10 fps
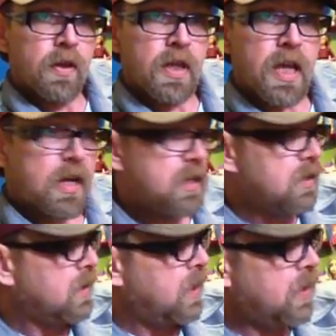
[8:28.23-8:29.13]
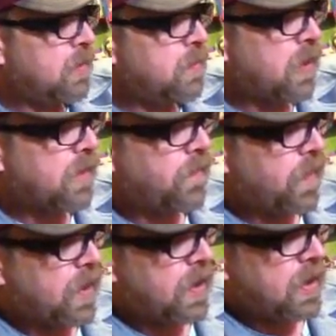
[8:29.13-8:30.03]
Yeah, it'll work
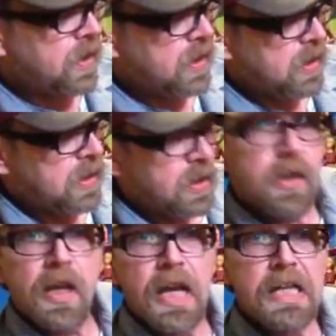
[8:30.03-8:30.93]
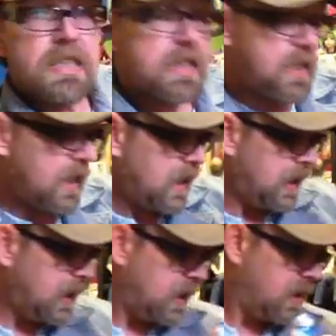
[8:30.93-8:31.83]
for
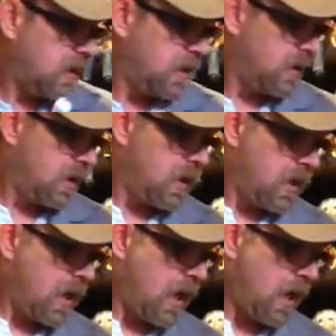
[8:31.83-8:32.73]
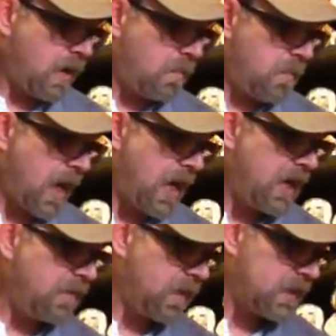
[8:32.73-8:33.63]
SD. I'd
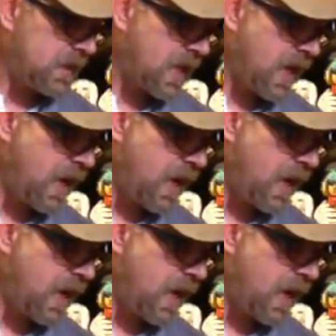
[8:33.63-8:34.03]
even say